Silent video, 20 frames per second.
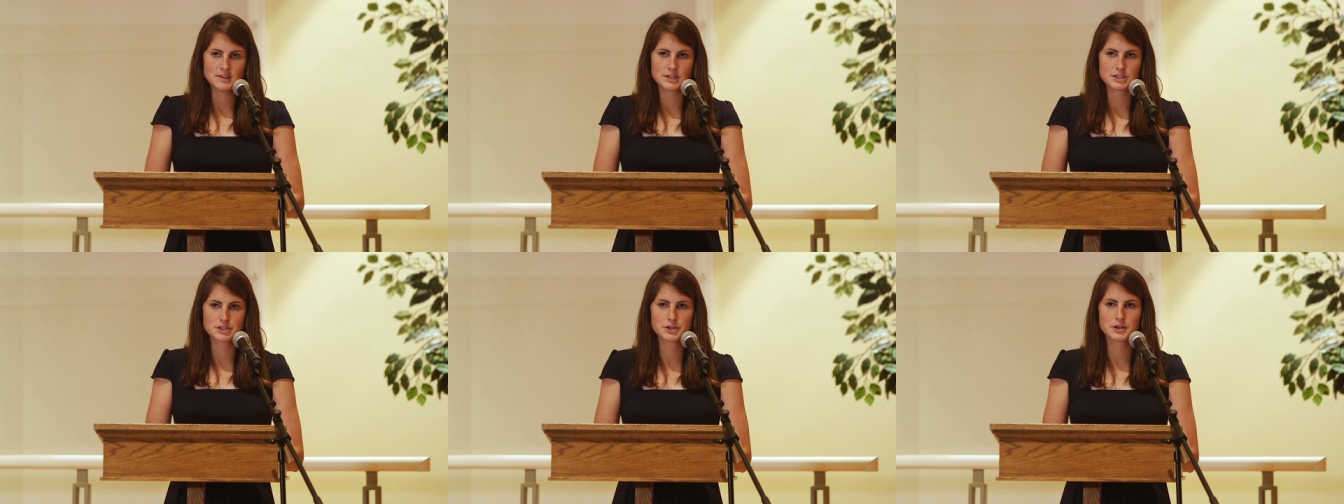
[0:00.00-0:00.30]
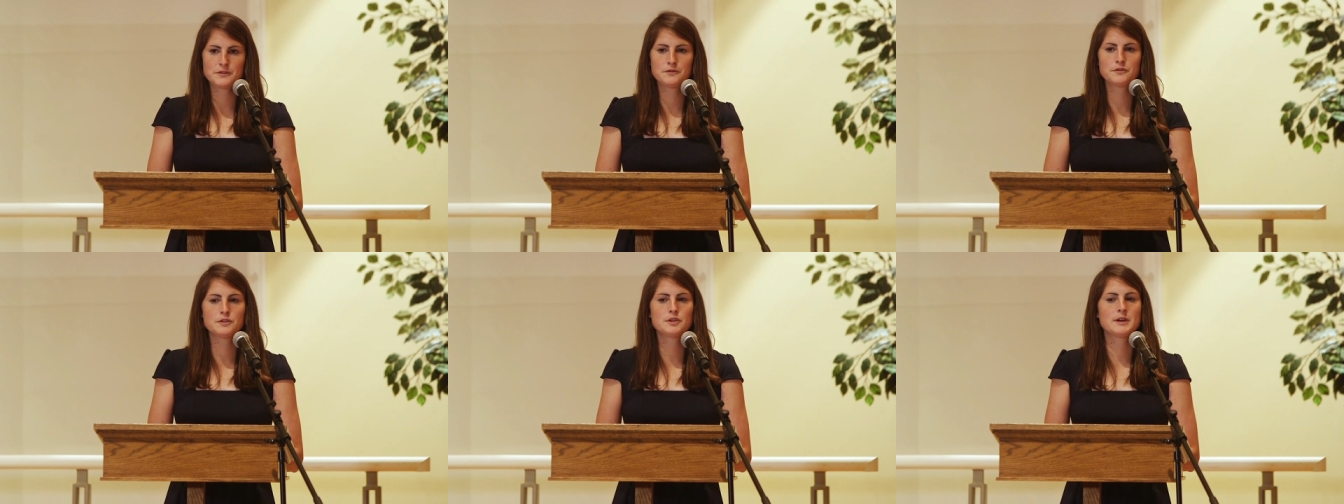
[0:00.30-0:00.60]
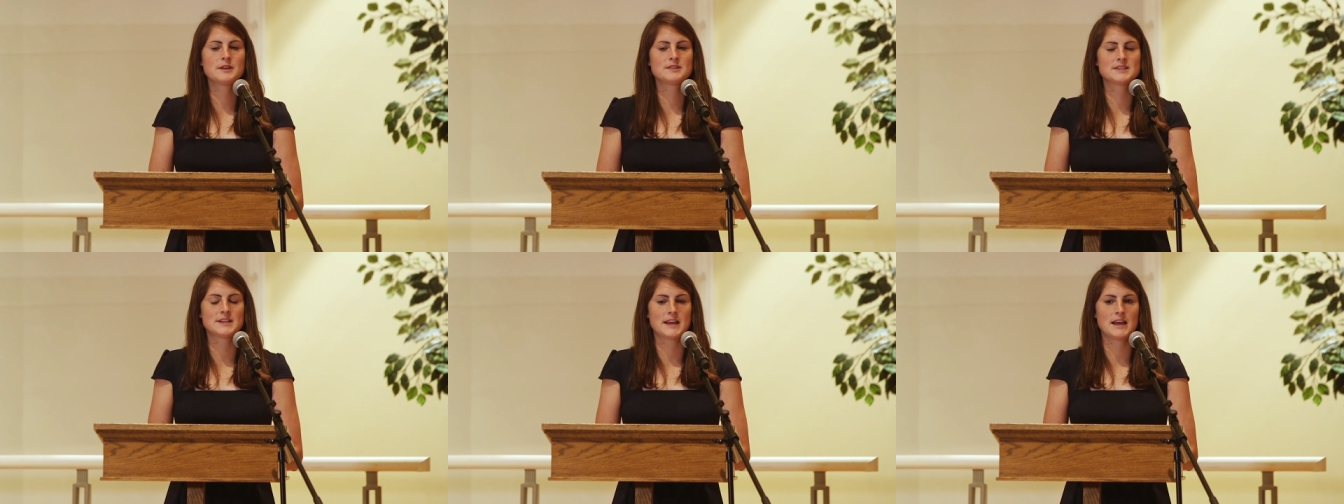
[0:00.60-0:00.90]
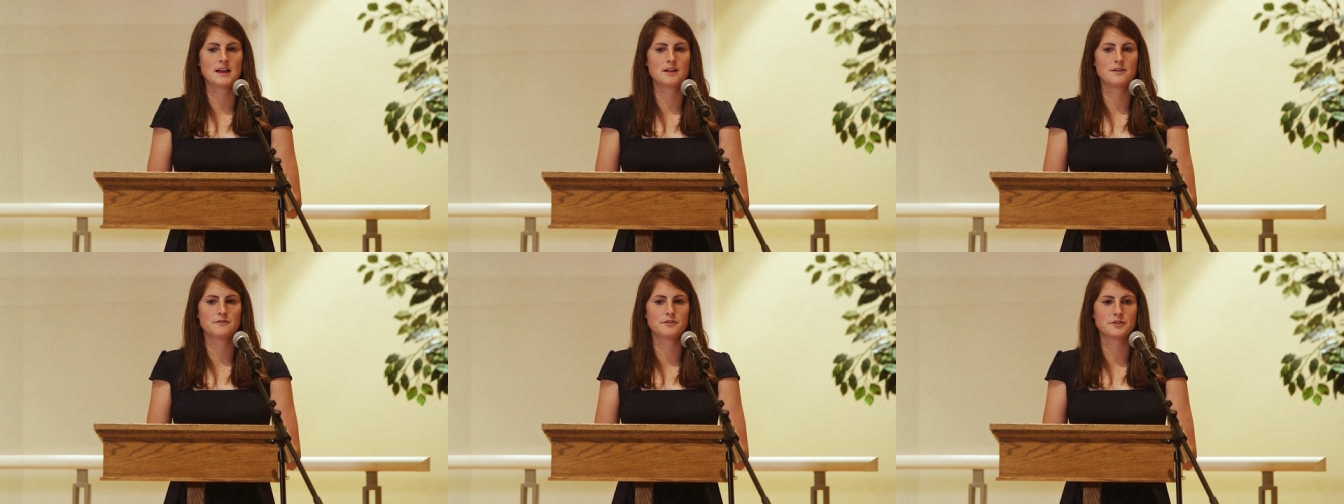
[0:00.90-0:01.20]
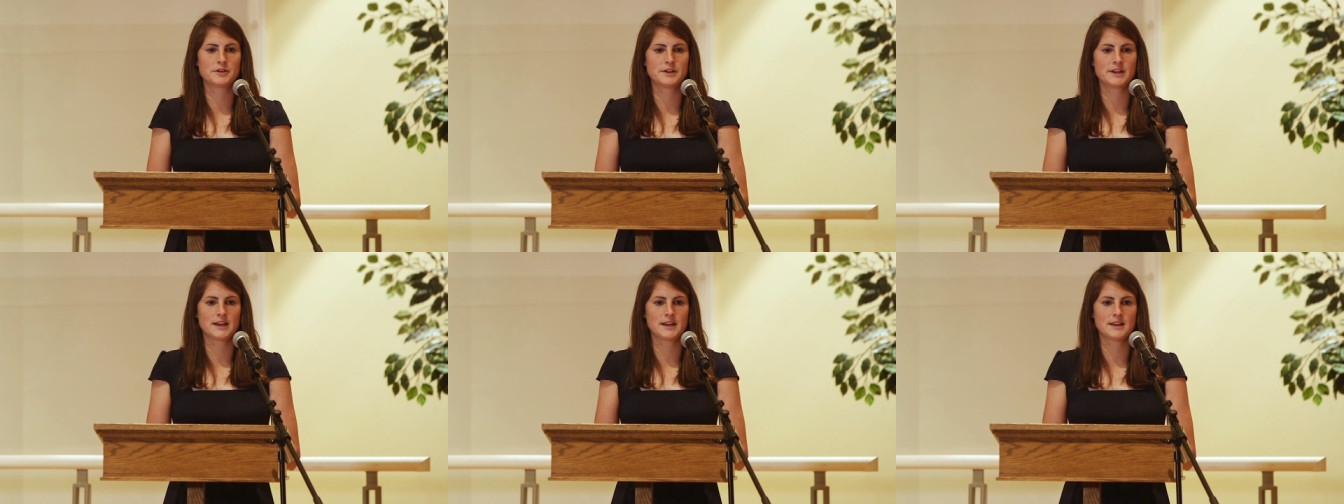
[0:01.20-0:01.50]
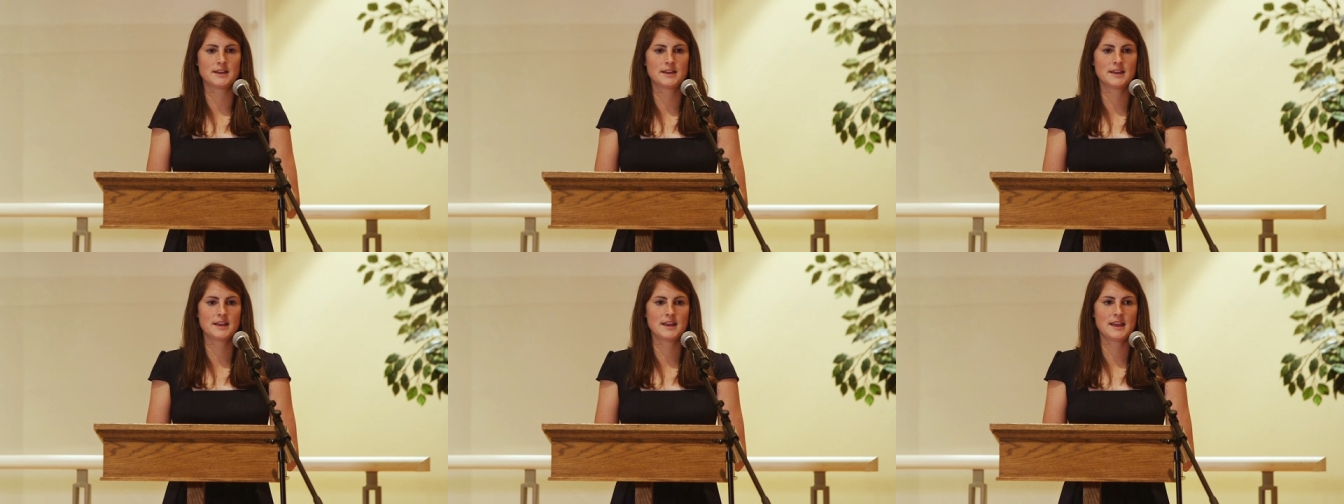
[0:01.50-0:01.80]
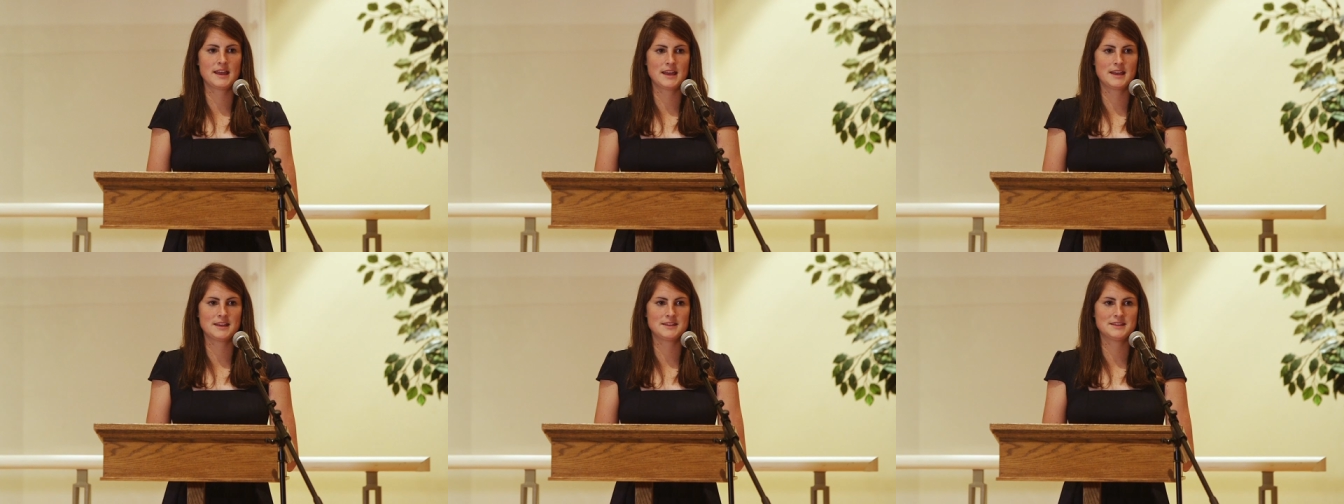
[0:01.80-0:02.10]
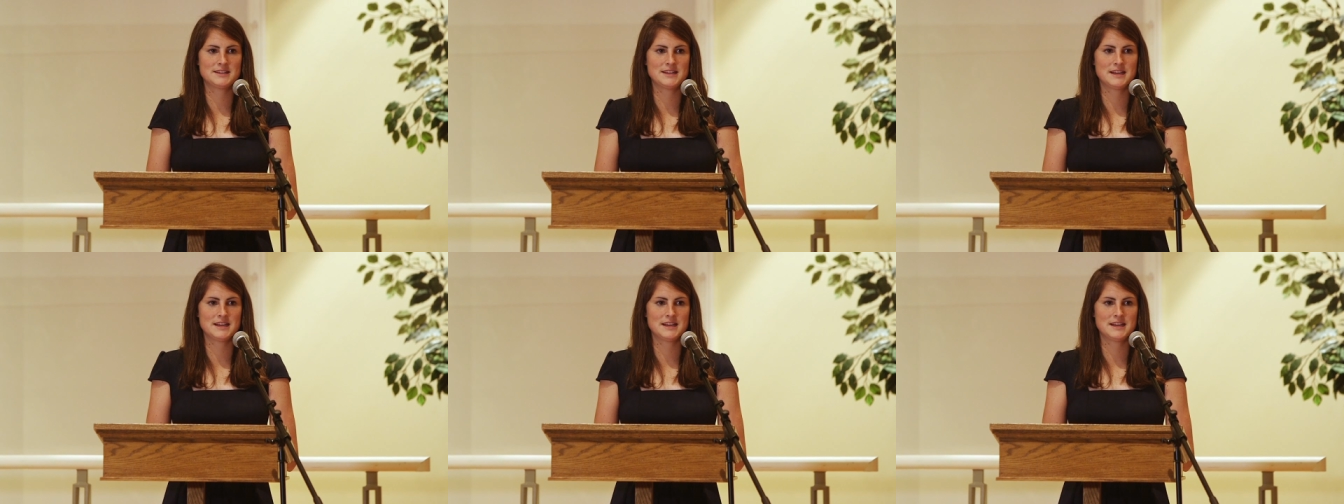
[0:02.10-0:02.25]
So I flew out to California, and the